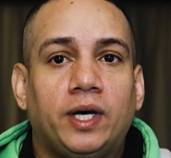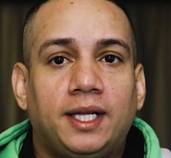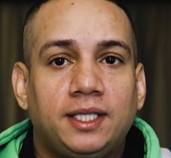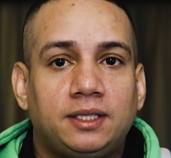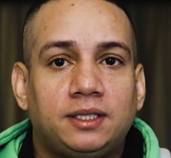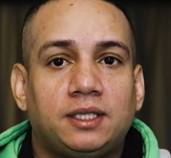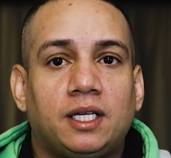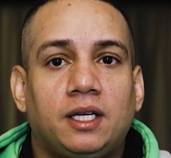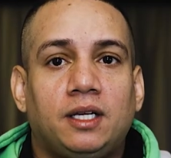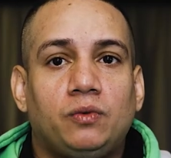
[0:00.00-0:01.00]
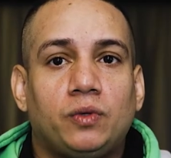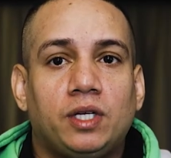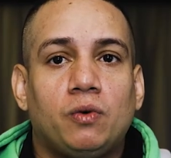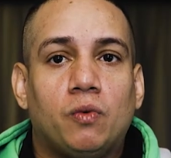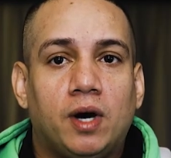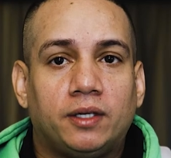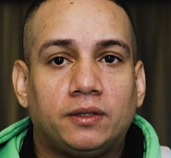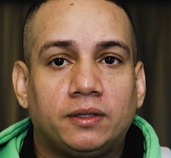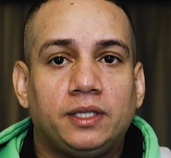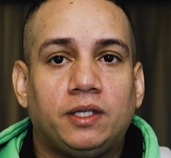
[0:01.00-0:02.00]
wells and drinking
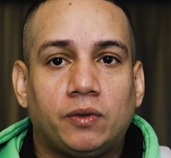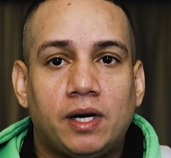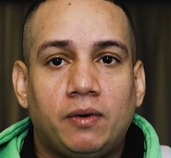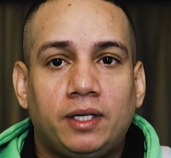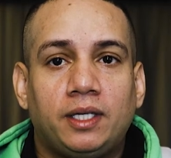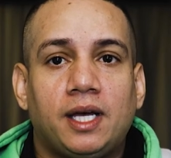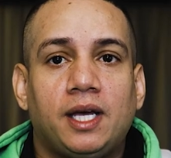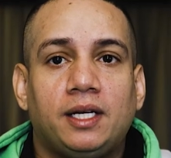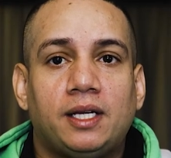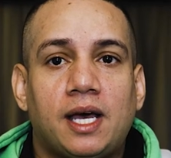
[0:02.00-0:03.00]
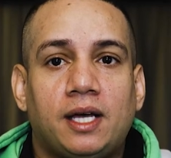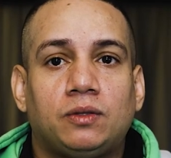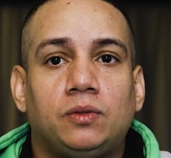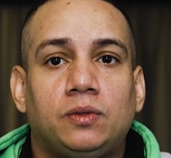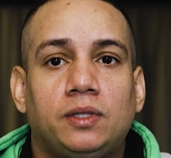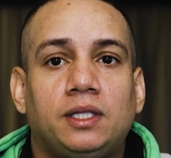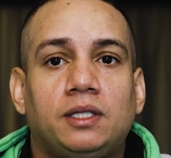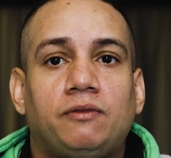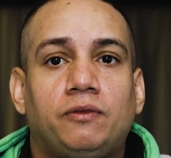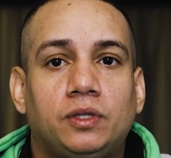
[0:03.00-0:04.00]
water in Nicaragua, and two in
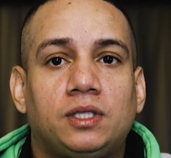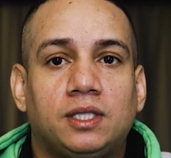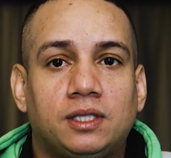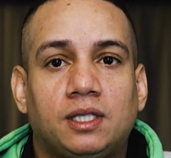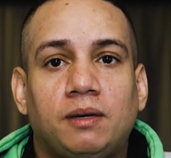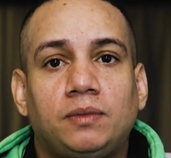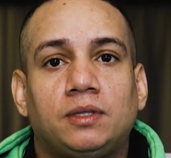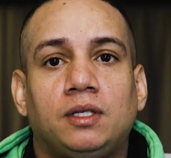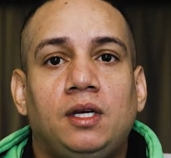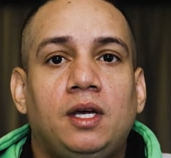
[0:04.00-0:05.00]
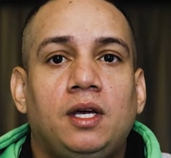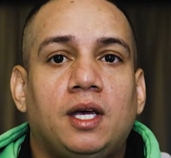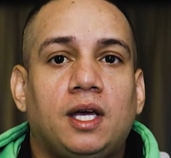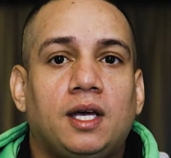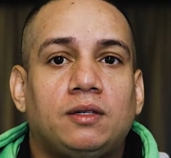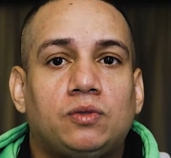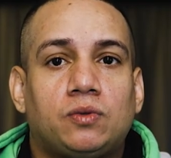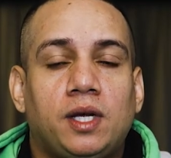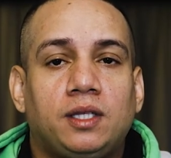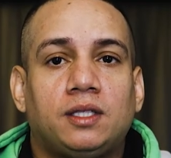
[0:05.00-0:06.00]
the food systems, and
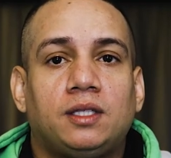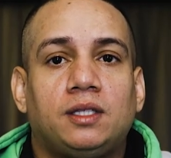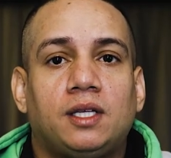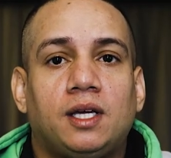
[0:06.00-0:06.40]
strengthen